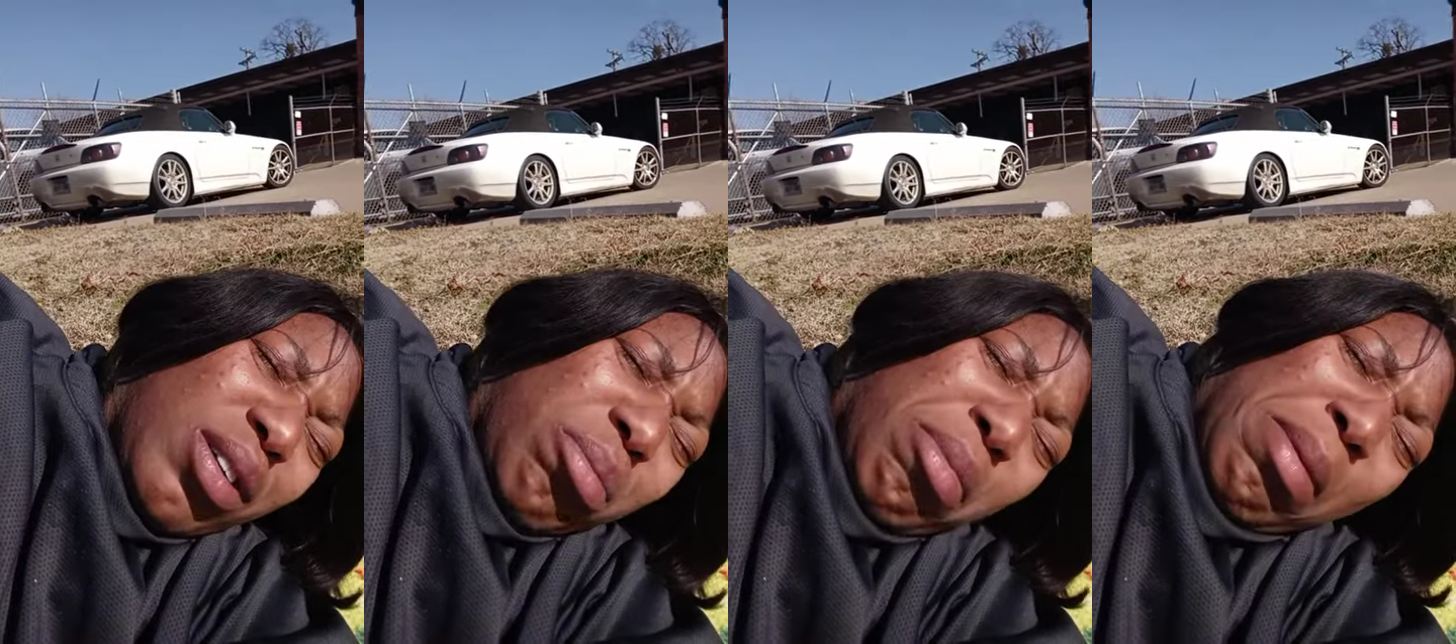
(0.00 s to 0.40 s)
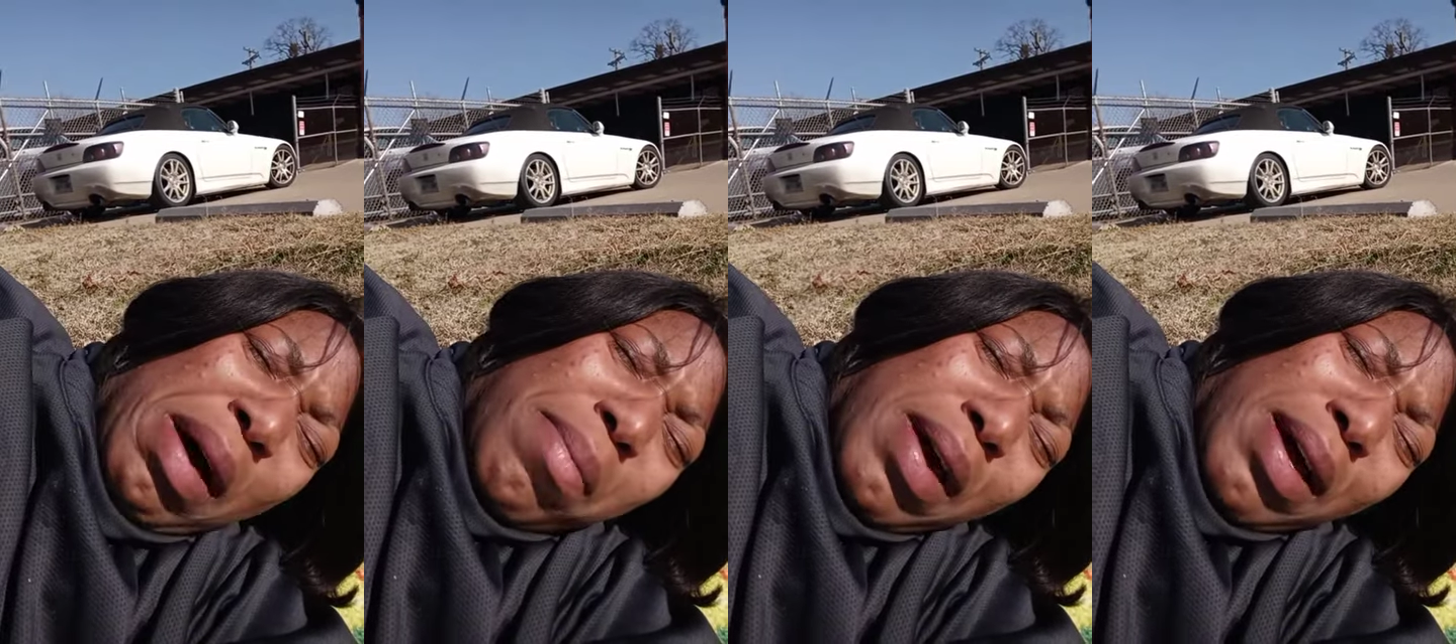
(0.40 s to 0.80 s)
but
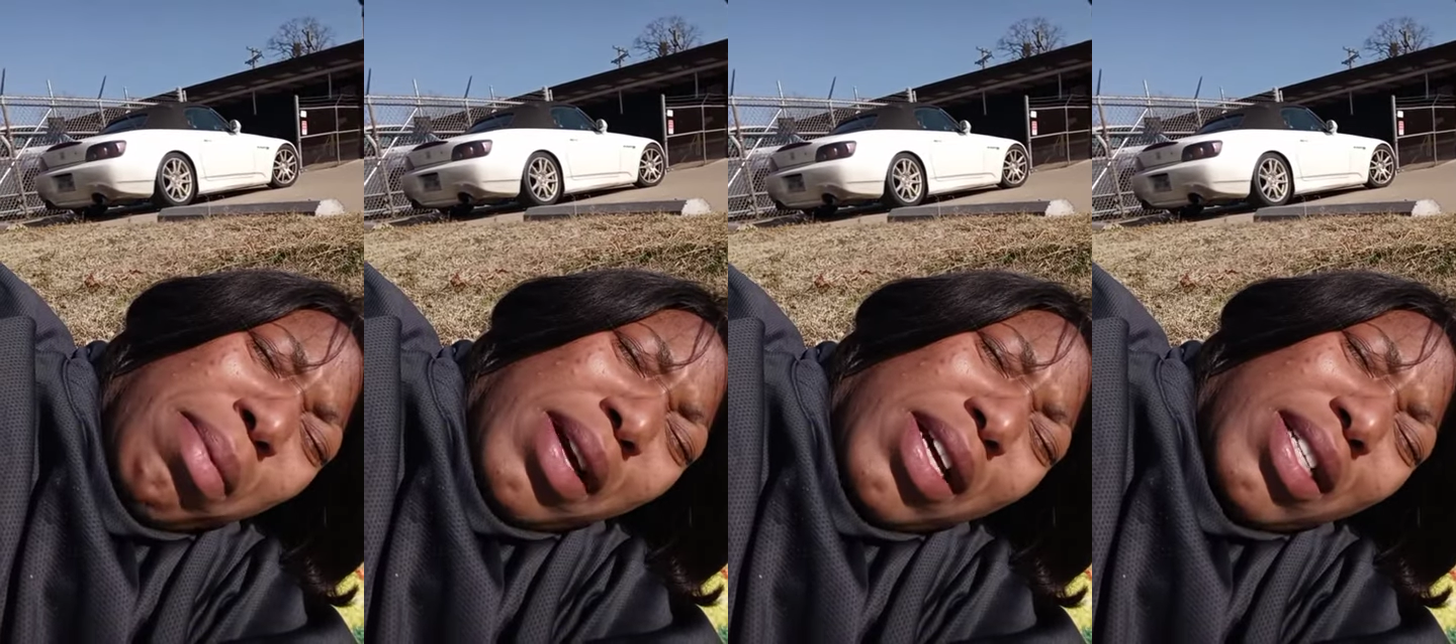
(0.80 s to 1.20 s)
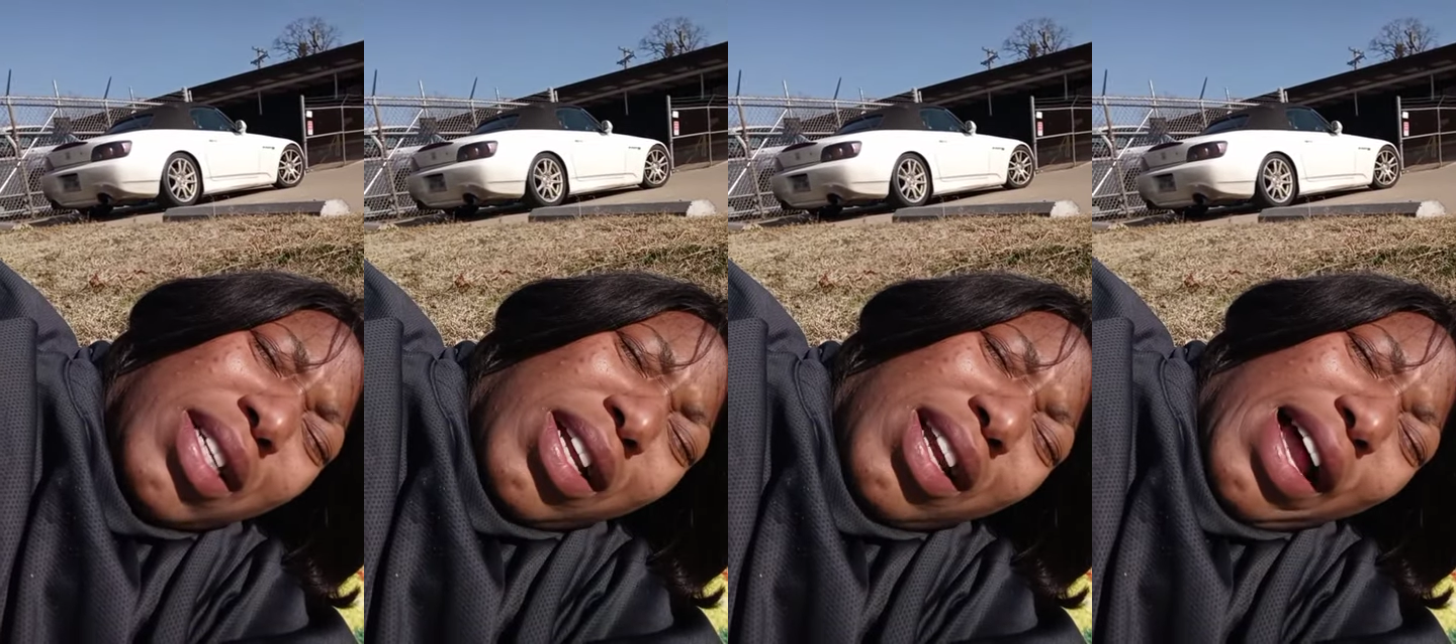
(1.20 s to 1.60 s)
my baby is
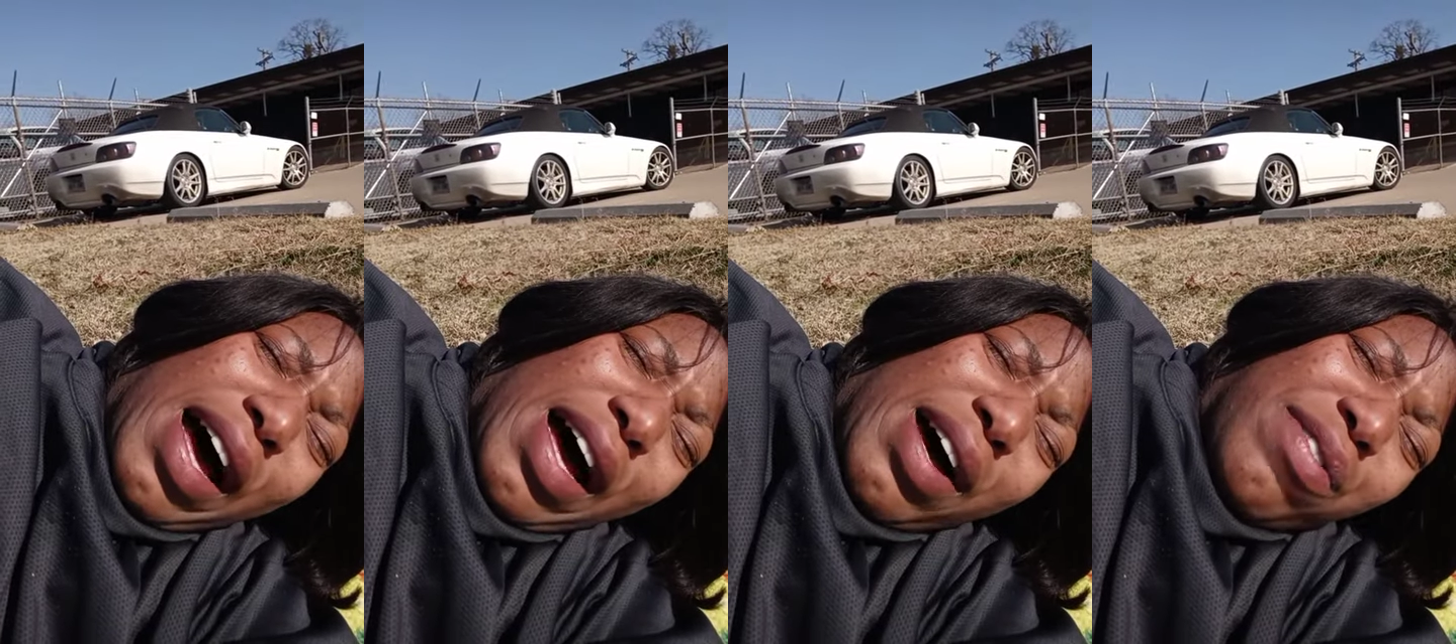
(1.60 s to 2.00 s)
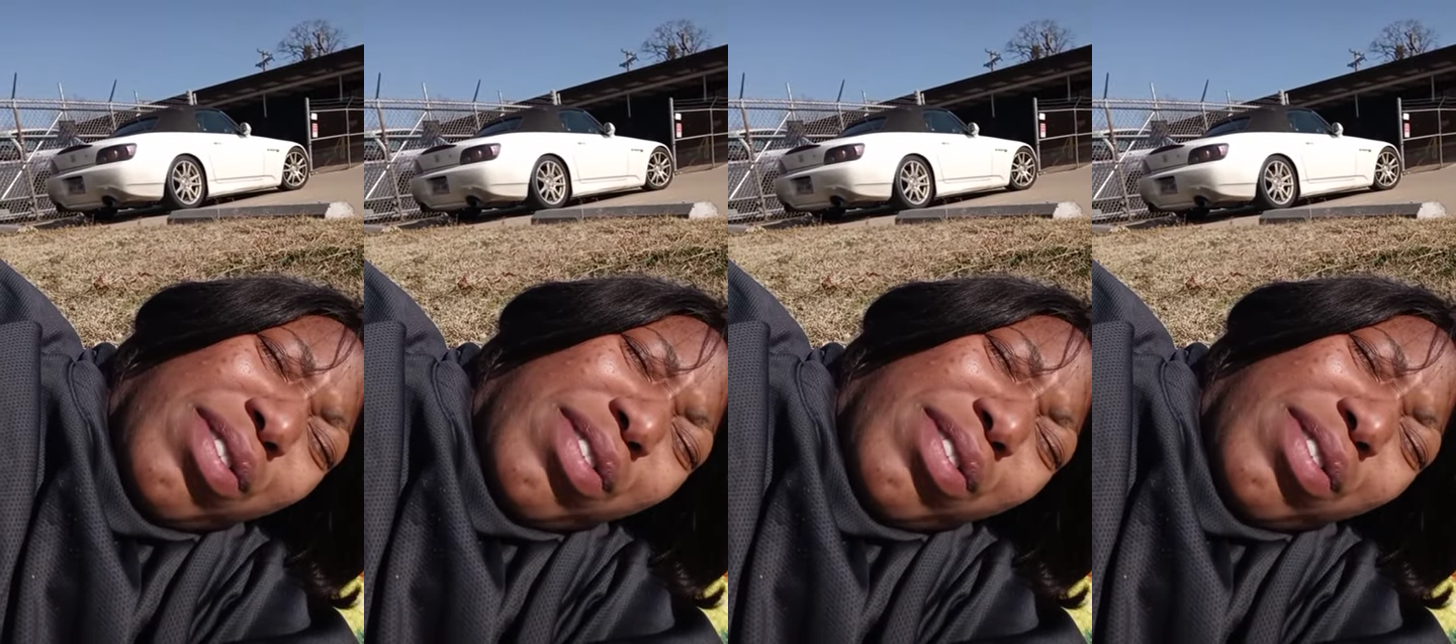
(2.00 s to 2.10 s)
still alive.